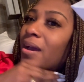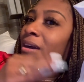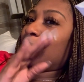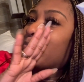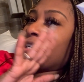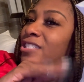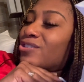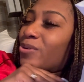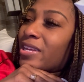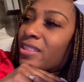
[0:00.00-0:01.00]

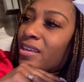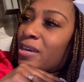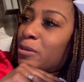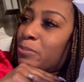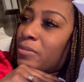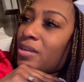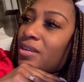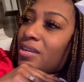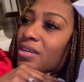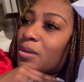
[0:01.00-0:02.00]
Enjoyed them
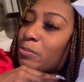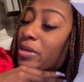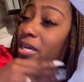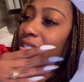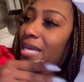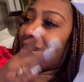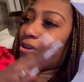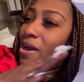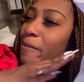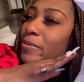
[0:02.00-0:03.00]
because I know
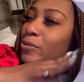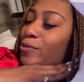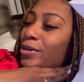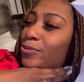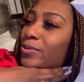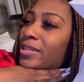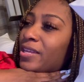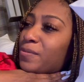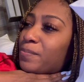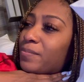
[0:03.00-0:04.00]
I'll be working with
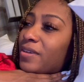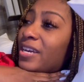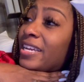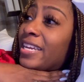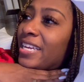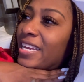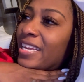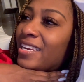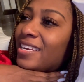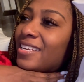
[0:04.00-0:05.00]
them again.